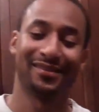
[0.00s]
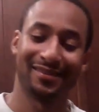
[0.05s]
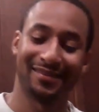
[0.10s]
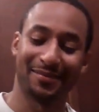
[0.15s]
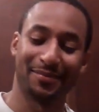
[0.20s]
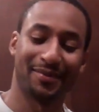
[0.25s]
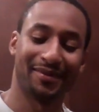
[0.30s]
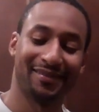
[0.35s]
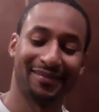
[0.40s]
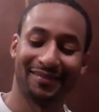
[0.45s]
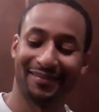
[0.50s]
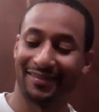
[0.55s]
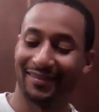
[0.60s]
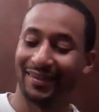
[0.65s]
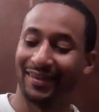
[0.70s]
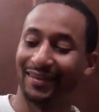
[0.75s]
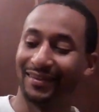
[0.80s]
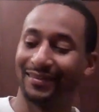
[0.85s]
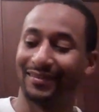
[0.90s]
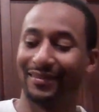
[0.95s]
here, but
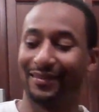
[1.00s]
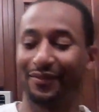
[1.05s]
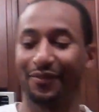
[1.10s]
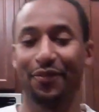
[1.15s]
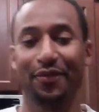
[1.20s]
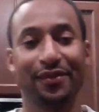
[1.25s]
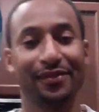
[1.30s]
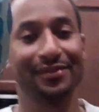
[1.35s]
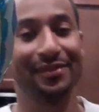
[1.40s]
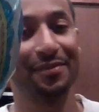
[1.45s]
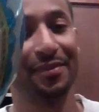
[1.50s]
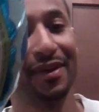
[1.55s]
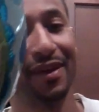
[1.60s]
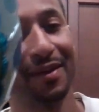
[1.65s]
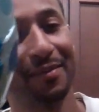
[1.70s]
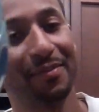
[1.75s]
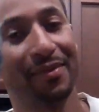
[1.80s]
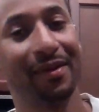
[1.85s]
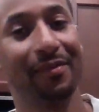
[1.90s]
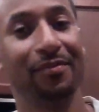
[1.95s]
of course I'm
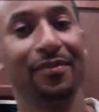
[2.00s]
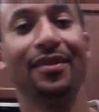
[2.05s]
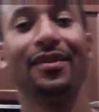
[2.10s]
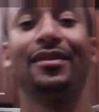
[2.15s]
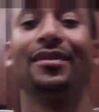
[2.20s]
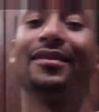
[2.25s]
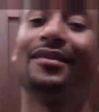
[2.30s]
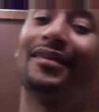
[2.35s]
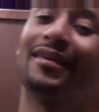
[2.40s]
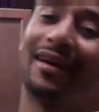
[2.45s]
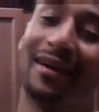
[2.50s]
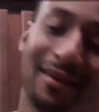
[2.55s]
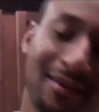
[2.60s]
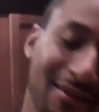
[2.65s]
happy. I'm, look, look, I